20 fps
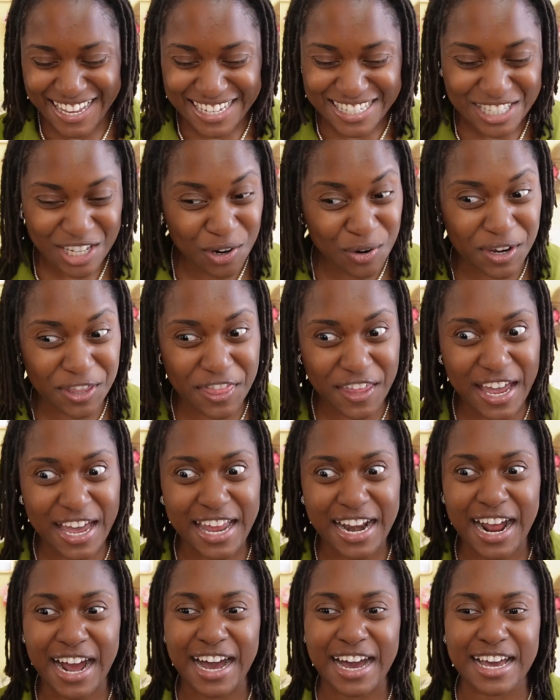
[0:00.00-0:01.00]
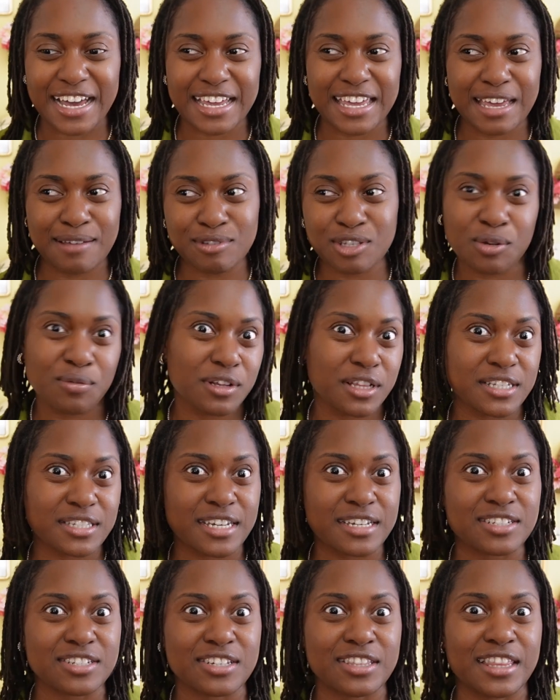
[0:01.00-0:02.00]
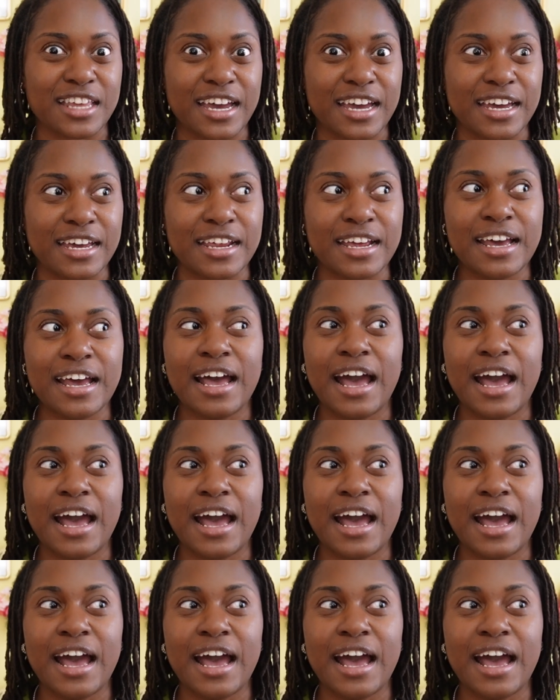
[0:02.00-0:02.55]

So with that, I came to the realization that